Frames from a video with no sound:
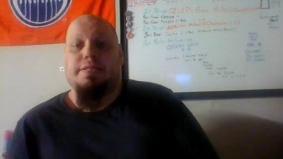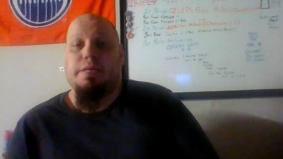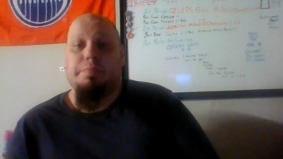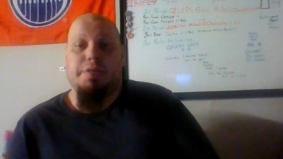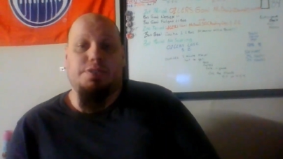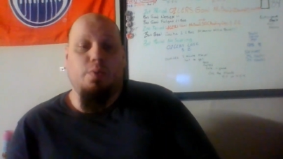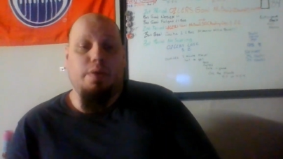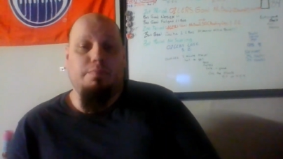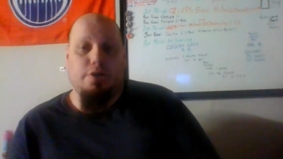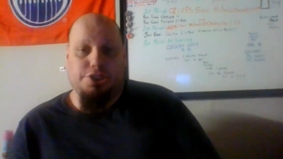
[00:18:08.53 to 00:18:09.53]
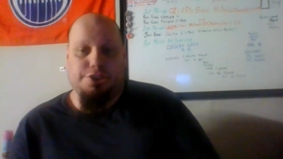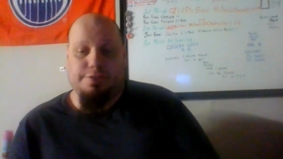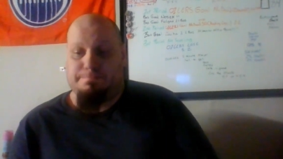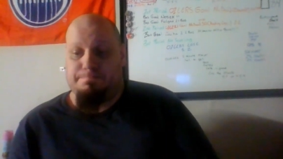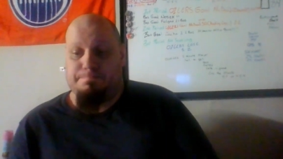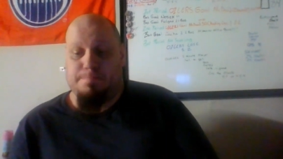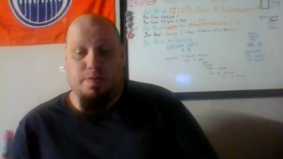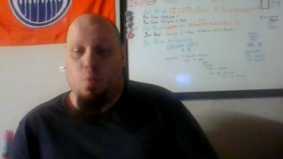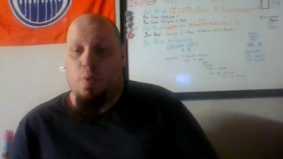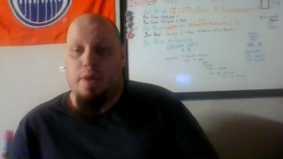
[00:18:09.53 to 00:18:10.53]
Team needs to win March.
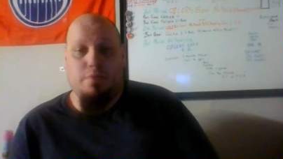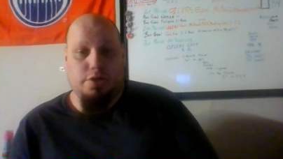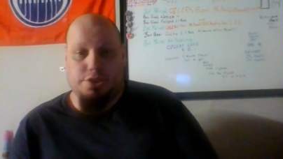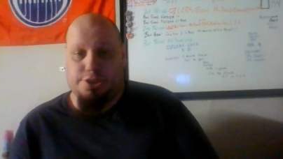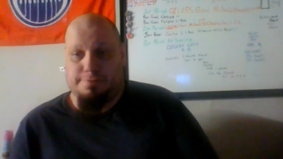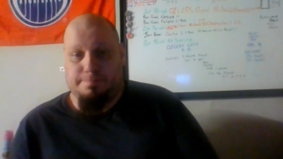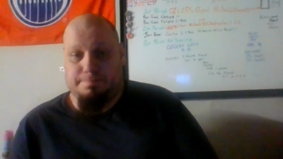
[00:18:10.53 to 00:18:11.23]
Win March.